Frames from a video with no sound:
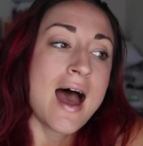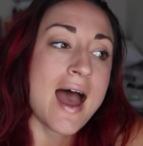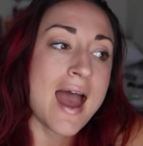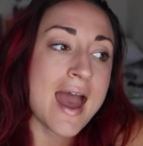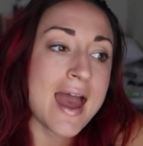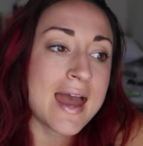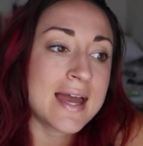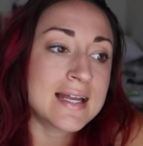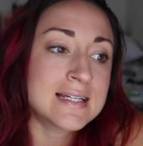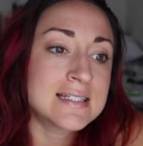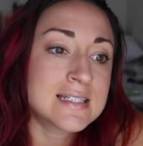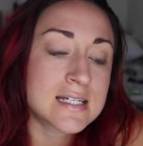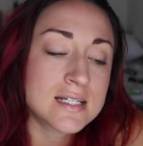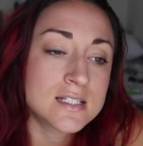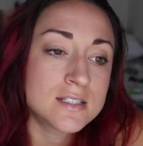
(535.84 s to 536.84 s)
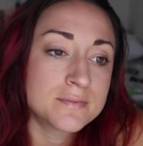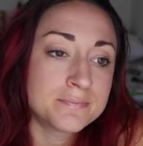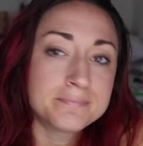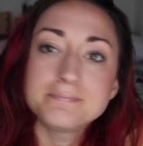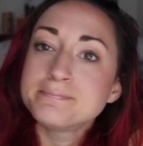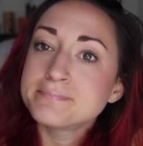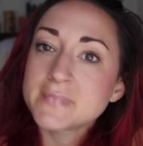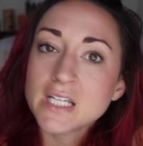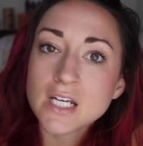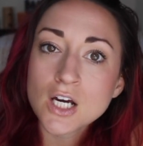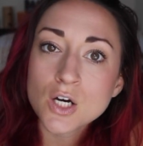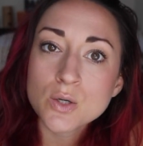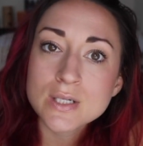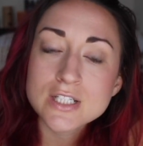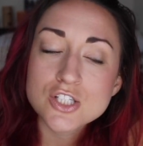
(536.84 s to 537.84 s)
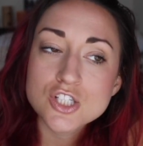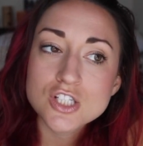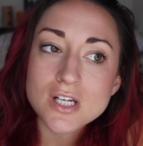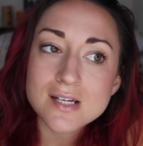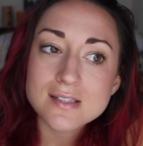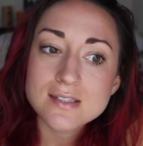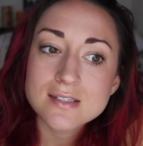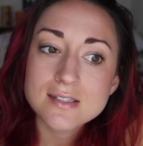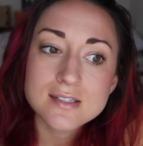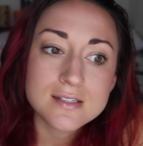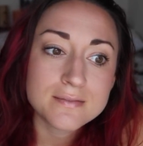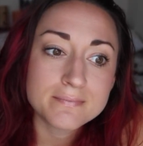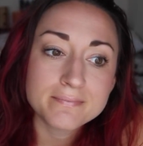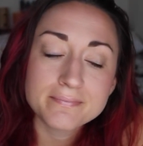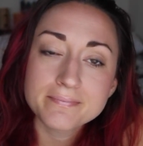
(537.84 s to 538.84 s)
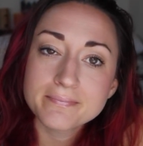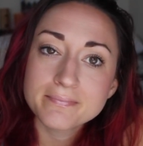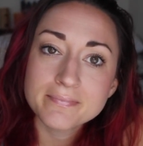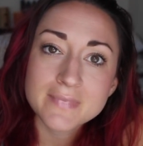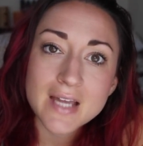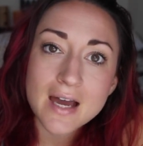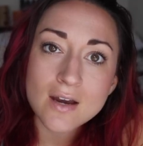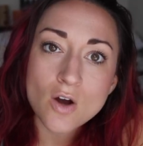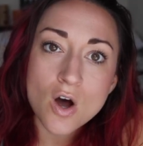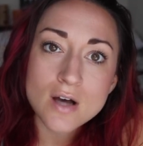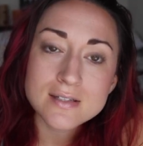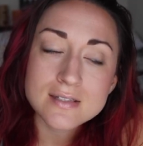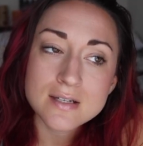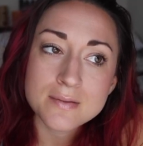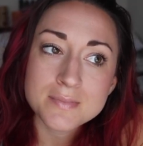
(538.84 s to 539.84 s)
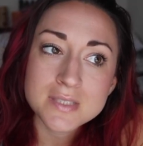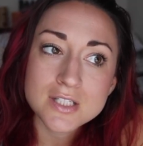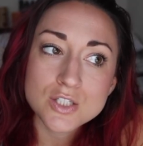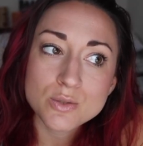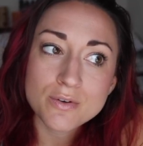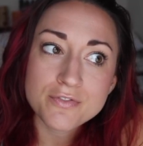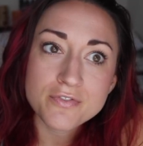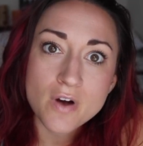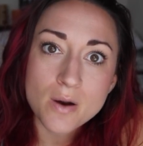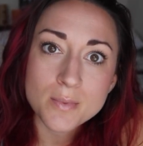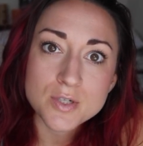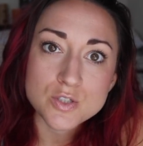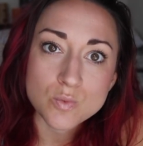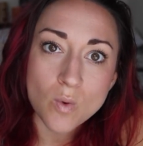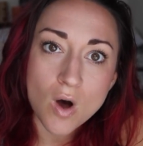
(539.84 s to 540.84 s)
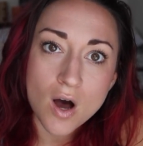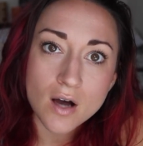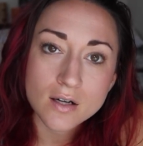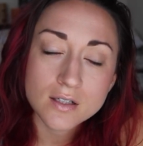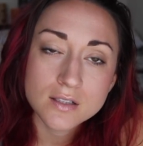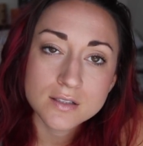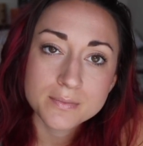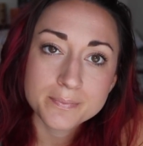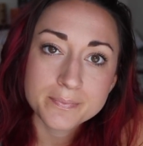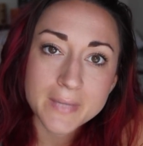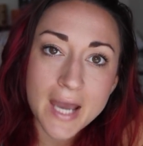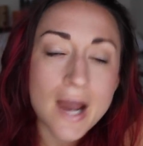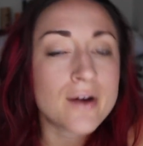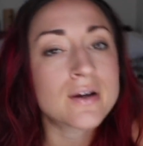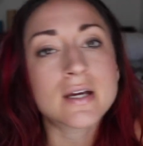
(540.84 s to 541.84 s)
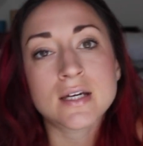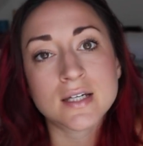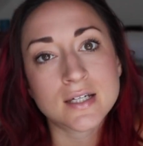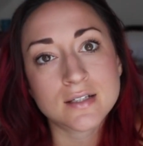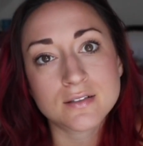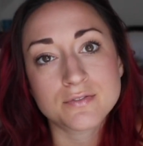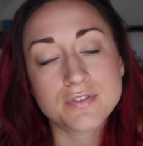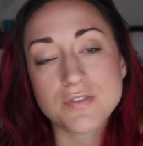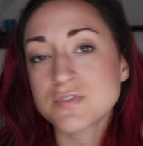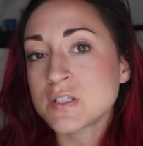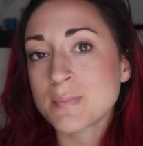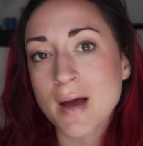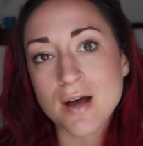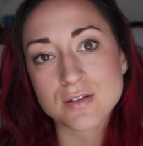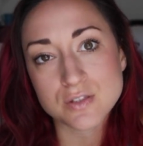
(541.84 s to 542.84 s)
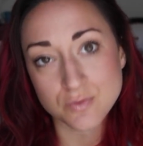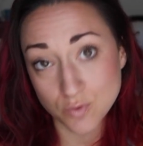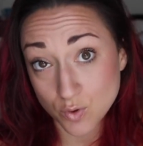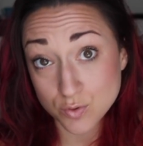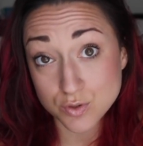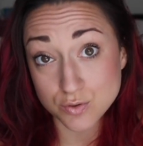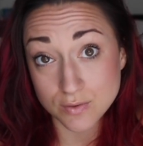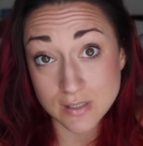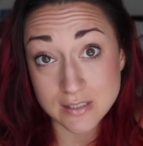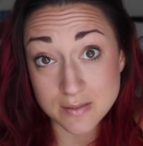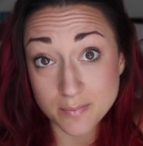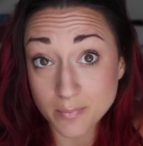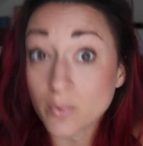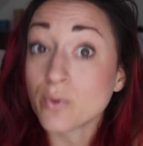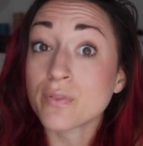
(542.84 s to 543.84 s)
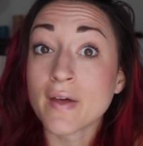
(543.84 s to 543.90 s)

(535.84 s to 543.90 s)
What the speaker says: And you know, it's just not awesome to do a farmer's walk carrying 50 pounds of groceries in both